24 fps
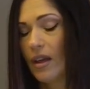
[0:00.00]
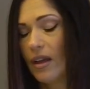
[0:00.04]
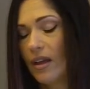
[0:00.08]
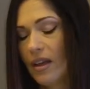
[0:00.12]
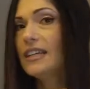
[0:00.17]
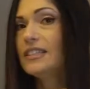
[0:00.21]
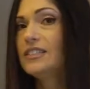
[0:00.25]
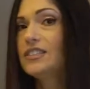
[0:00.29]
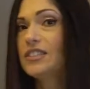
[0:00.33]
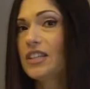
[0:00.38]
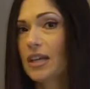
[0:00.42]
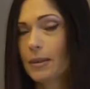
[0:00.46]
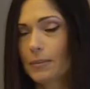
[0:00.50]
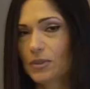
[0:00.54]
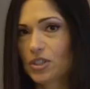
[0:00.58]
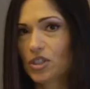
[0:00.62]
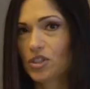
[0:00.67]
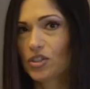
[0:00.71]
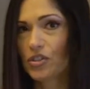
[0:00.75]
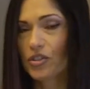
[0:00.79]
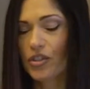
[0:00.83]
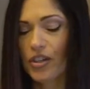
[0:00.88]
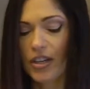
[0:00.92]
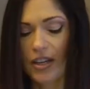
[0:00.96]
It
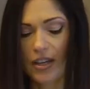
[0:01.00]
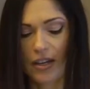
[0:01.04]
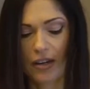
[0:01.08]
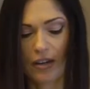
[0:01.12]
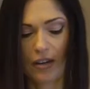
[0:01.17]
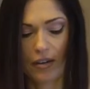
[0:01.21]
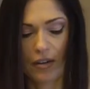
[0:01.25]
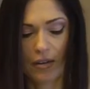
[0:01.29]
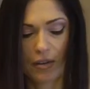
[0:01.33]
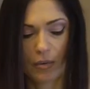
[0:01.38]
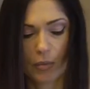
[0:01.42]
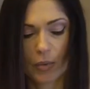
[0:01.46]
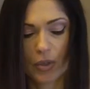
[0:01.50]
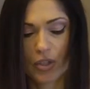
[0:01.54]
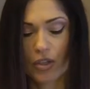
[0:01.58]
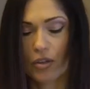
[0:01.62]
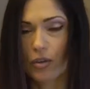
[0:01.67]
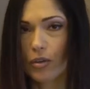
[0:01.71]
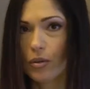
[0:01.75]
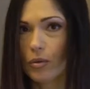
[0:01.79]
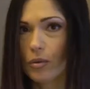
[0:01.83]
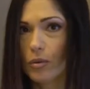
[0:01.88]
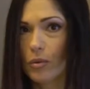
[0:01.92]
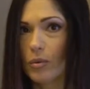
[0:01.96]
damages your hair when
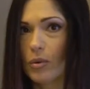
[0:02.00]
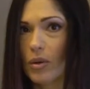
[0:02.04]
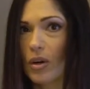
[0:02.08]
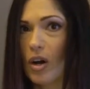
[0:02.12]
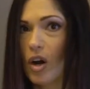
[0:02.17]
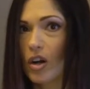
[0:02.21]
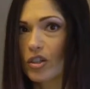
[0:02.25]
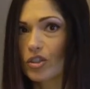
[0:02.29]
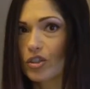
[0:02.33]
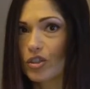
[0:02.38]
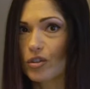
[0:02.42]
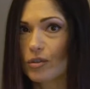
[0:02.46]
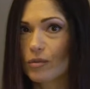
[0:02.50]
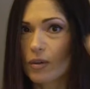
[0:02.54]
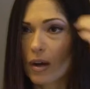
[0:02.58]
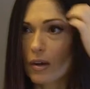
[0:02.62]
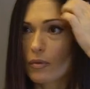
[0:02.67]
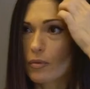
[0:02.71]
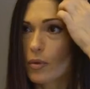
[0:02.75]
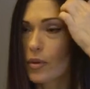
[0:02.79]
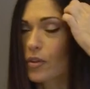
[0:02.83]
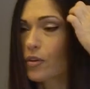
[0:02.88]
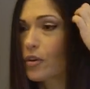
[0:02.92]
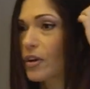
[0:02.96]
you are too
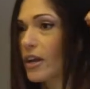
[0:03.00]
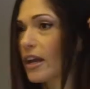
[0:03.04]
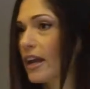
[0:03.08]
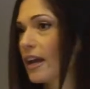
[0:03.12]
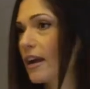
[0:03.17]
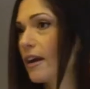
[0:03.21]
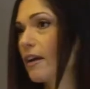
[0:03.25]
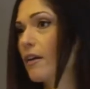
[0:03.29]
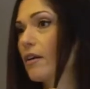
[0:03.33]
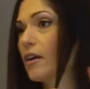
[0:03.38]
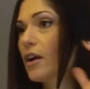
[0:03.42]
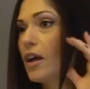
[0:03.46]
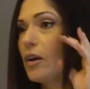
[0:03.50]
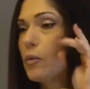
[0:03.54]
rough with your hair,